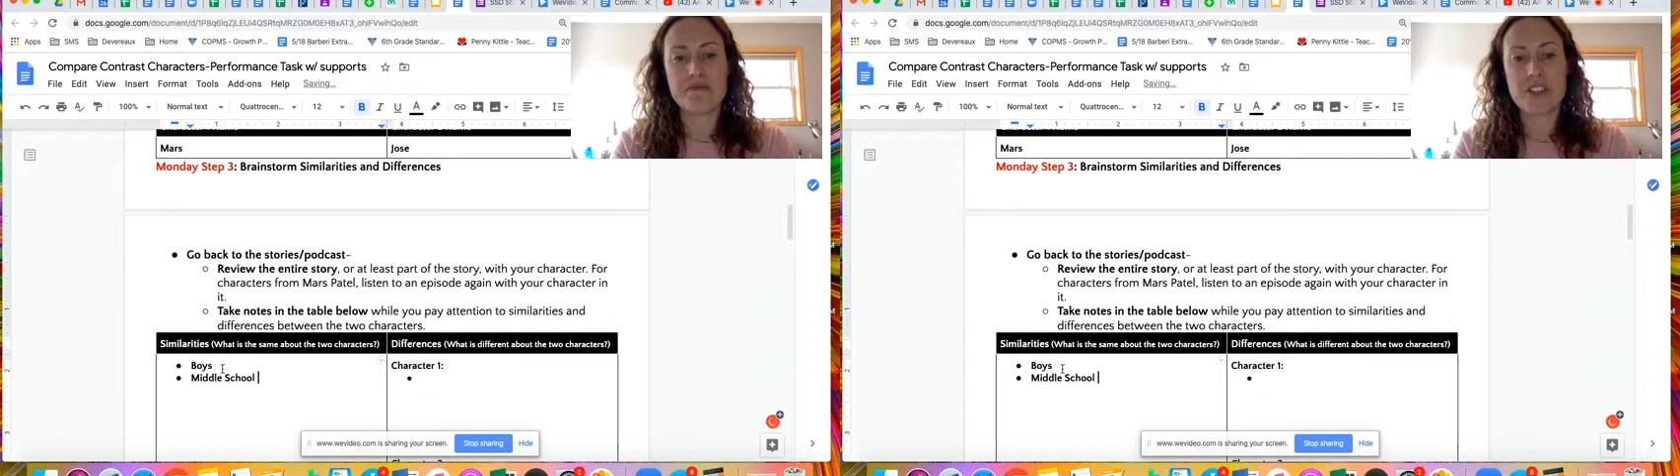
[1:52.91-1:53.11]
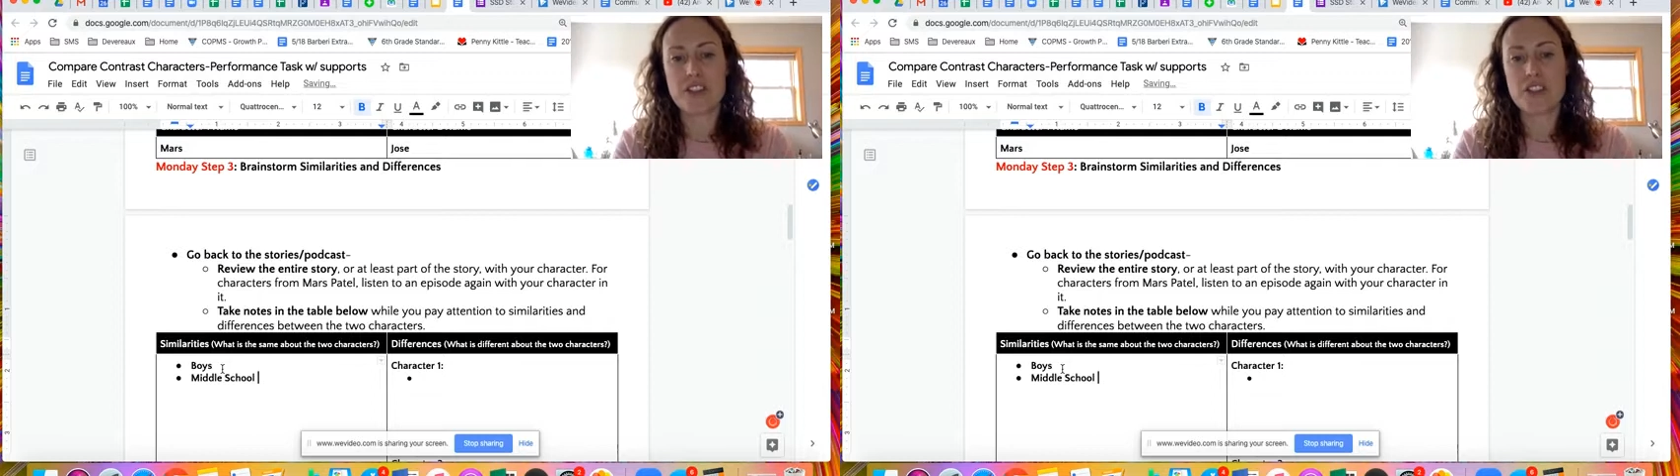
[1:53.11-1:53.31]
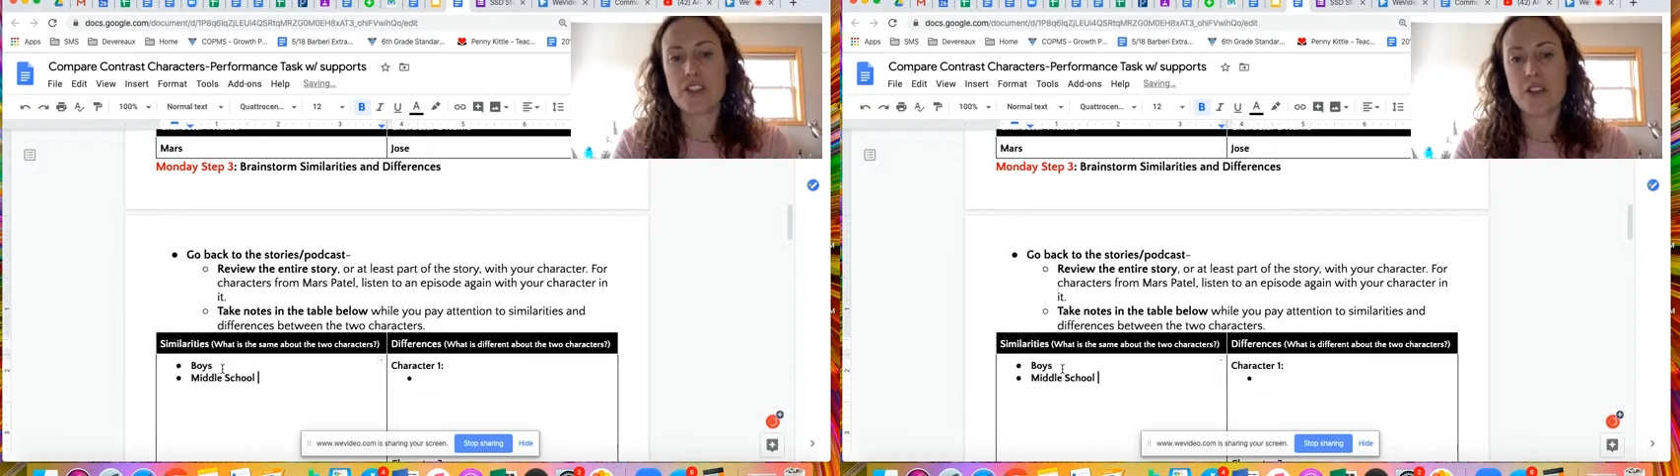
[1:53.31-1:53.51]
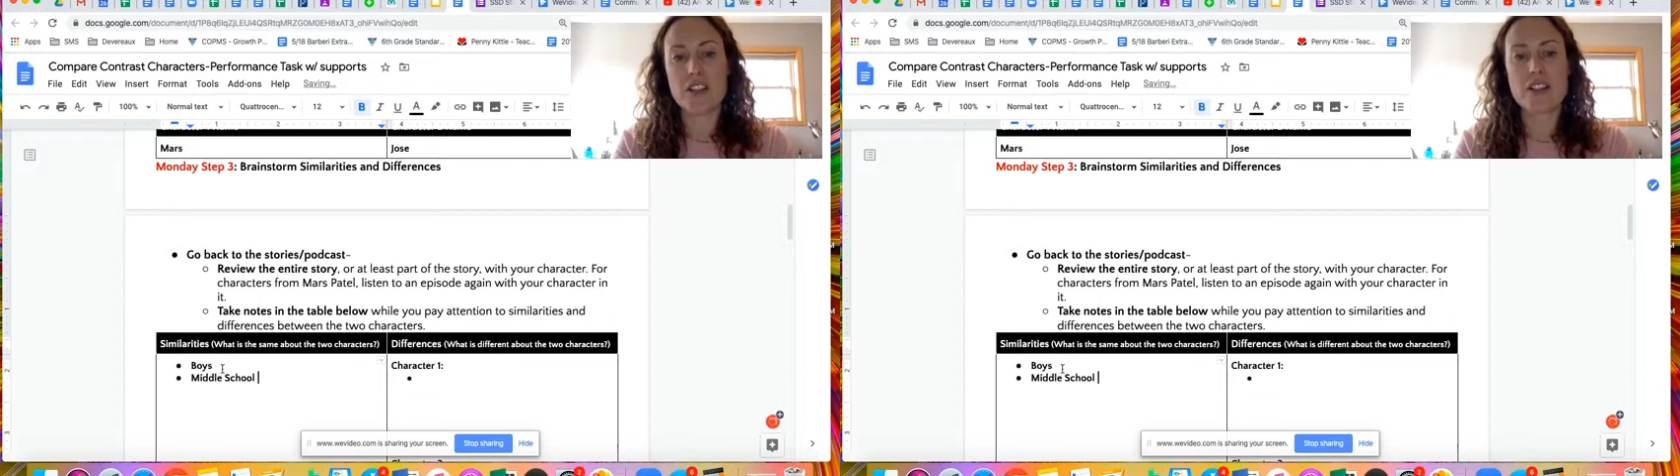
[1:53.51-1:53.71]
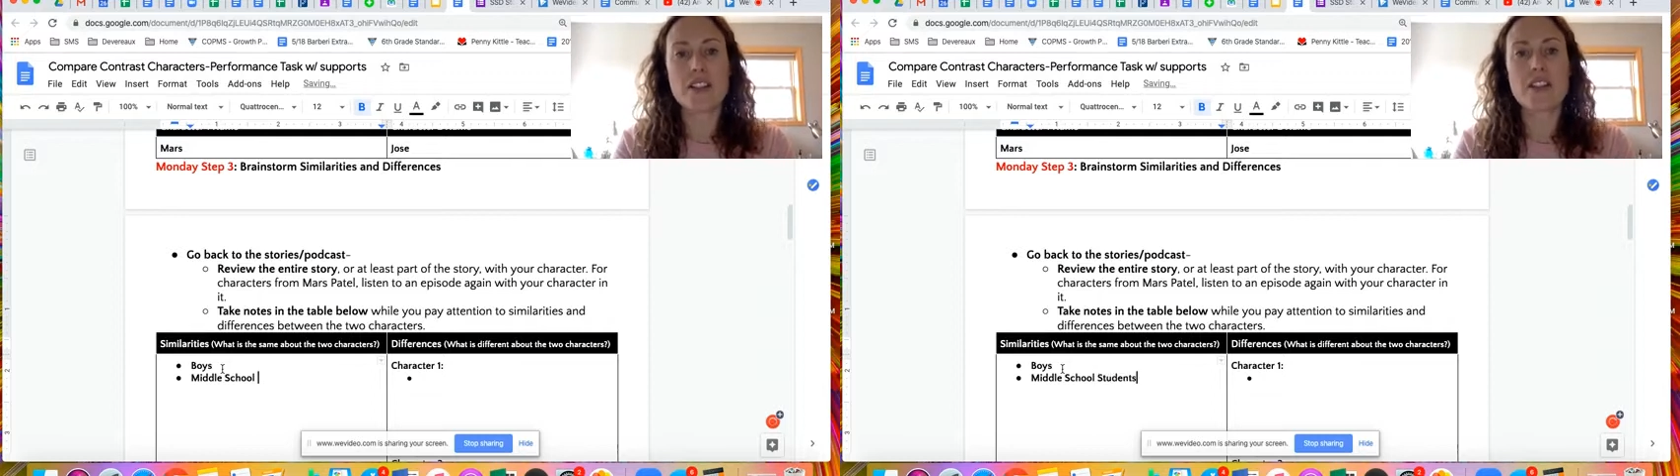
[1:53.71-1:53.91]

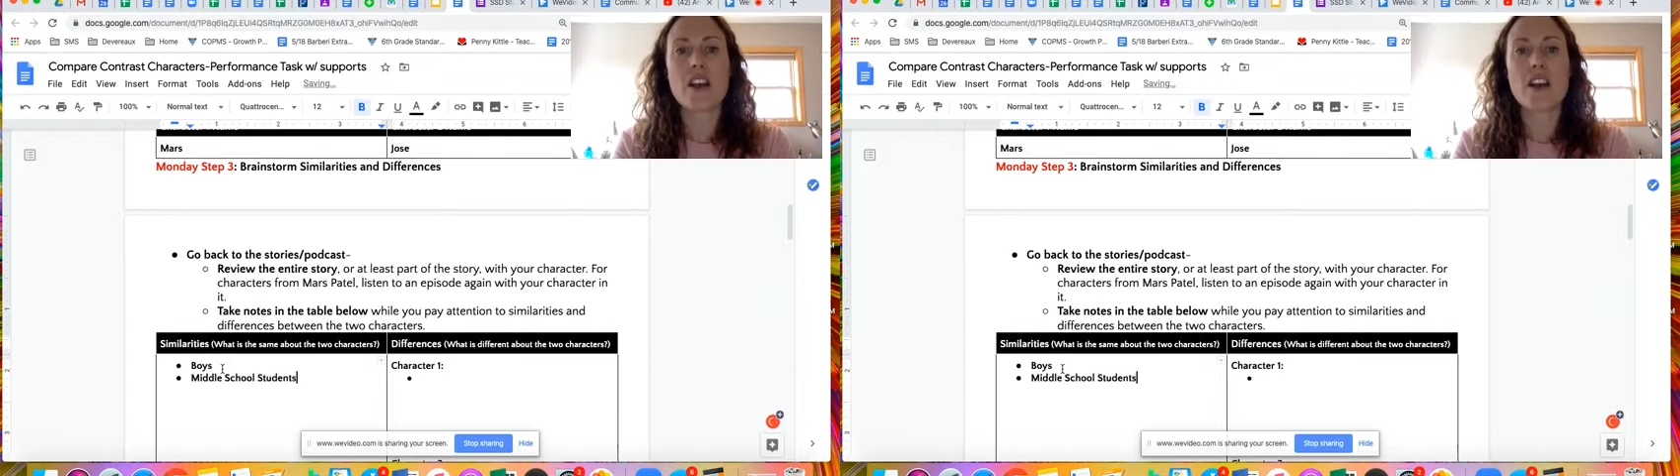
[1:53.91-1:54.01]
students.